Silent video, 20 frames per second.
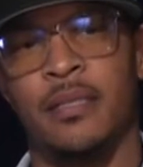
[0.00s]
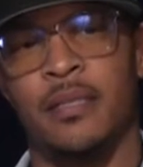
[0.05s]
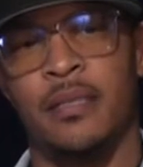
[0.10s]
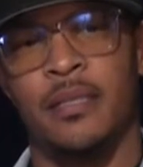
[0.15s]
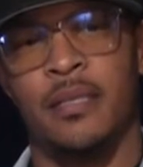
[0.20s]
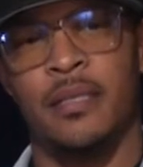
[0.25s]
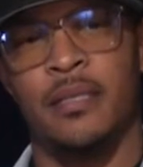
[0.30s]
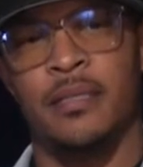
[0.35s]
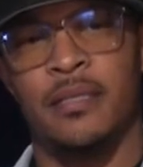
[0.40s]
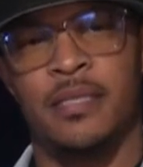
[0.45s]

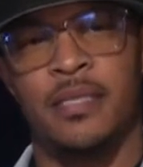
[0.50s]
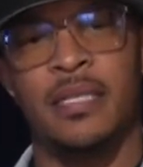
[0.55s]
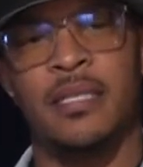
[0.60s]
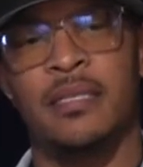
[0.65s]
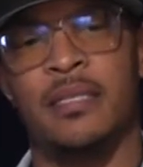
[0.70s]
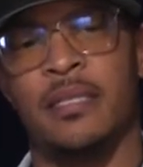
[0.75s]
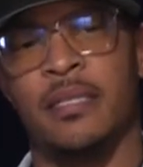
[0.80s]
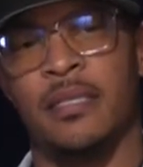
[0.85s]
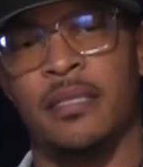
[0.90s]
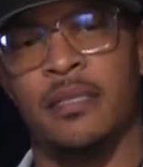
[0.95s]
the uh,
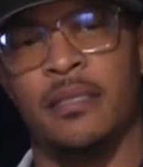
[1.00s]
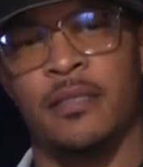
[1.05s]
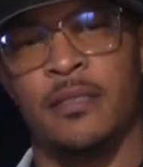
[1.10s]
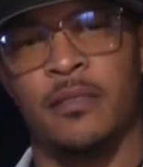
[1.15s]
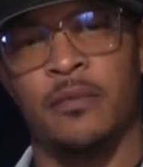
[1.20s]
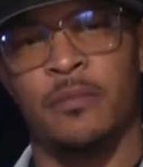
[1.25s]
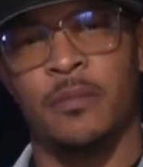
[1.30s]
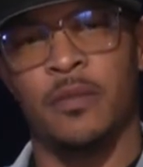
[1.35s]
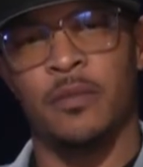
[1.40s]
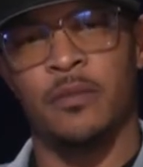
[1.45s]
16
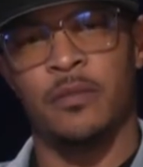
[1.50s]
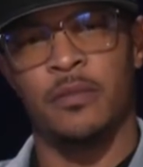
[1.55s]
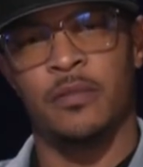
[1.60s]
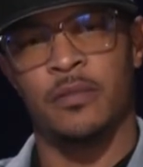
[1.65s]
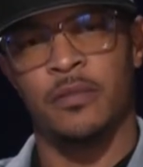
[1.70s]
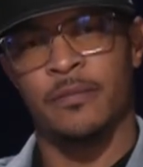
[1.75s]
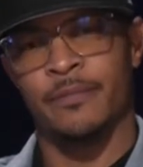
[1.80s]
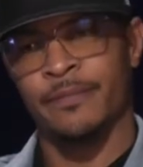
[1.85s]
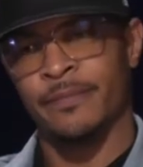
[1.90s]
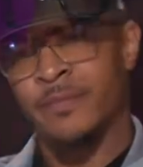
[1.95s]
of the
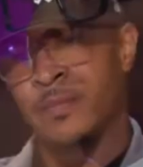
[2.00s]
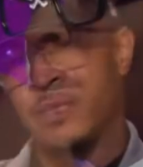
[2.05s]
most